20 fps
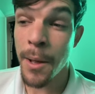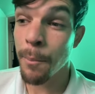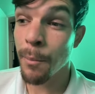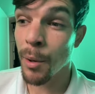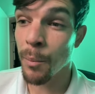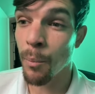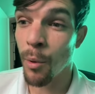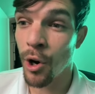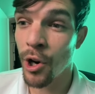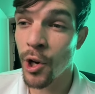
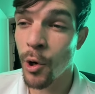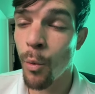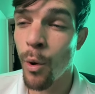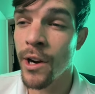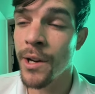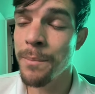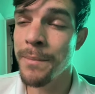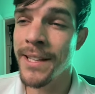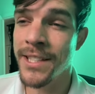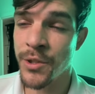but Mark
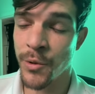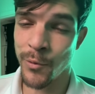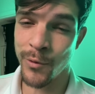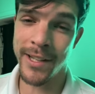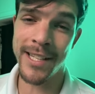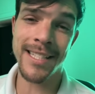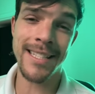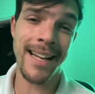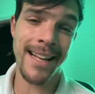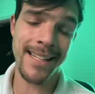wanted me to
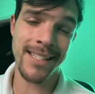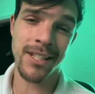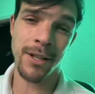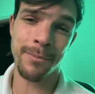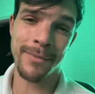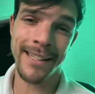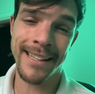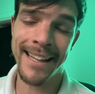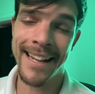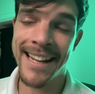restate
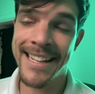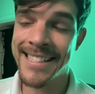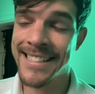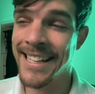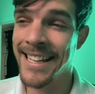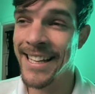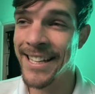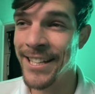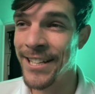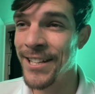something that I
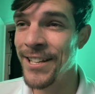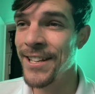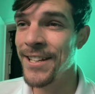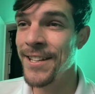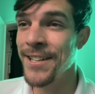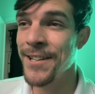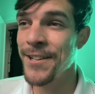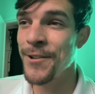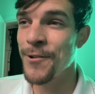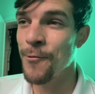said
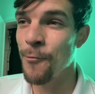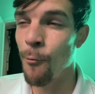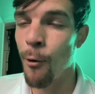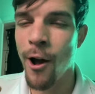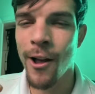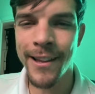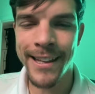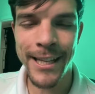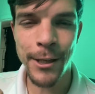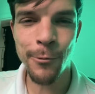
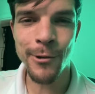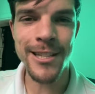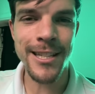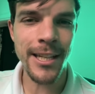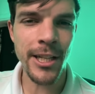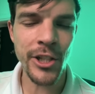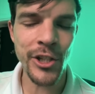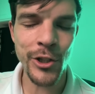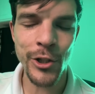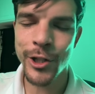while he was
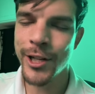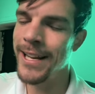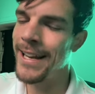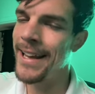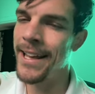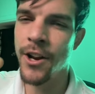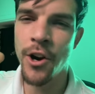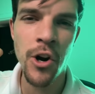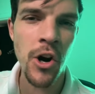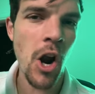here
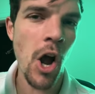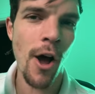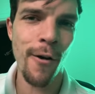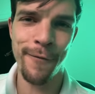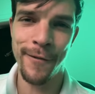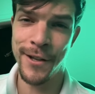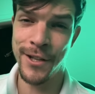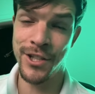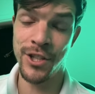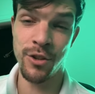in our
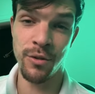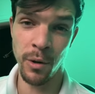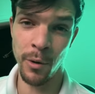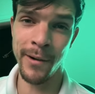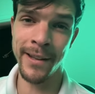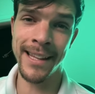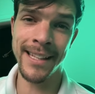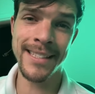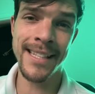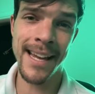office
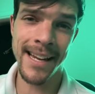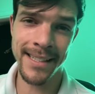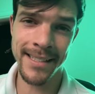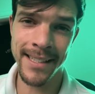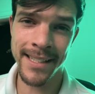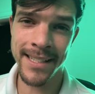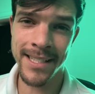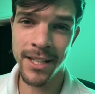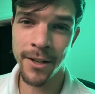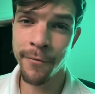throwing the
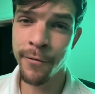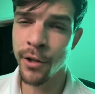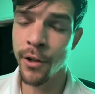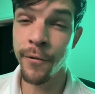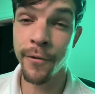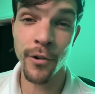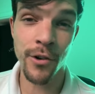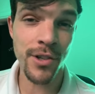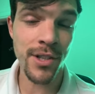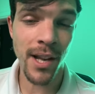TechDisc for
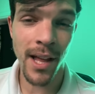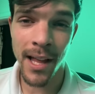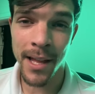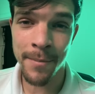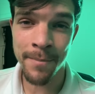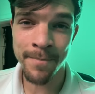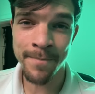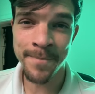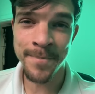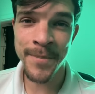the first
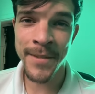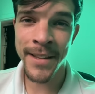time.